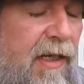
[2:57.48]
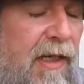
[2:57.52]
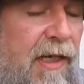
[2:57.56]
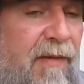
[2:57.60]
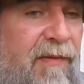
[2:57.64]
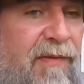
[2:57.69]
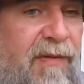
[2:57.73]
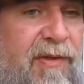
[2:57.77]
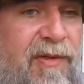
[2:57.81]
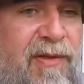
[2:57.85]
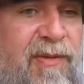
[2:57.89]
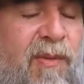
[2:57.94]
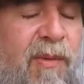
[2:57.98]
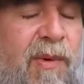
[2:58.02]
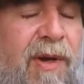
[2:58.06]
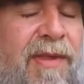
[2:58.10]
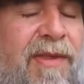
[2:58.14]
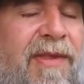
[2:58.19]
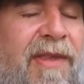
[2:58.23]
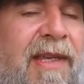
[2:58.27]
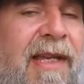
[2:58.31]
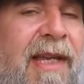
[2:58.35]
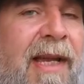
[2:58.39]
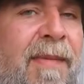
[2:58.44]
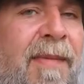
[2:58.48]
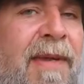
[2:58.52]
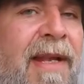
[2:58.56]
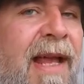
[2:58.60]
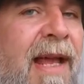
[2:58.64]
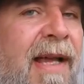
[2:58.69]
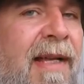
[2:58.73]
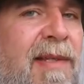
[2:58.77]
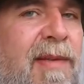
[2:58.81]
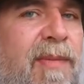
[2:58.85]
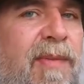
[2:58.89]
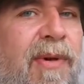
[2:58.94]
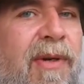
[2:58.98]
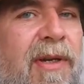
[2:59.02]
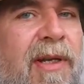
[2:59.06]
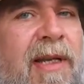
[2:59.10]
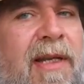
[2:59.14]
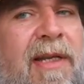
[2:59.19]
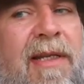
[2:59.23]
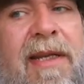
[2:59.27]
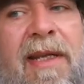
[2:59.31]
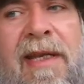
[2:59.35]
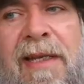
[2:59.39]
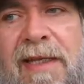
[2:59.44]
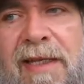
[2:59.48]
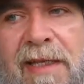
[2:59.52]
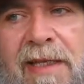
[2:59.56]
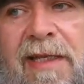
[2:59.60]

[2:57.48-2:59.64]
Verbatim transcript: If there's one thing I'm an expert in, it